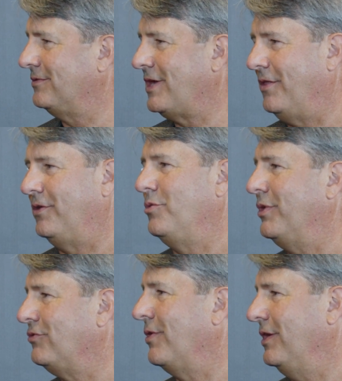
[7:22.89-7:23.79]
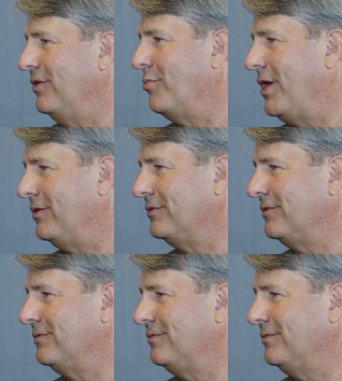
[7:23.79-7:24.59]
how long you've been training your models,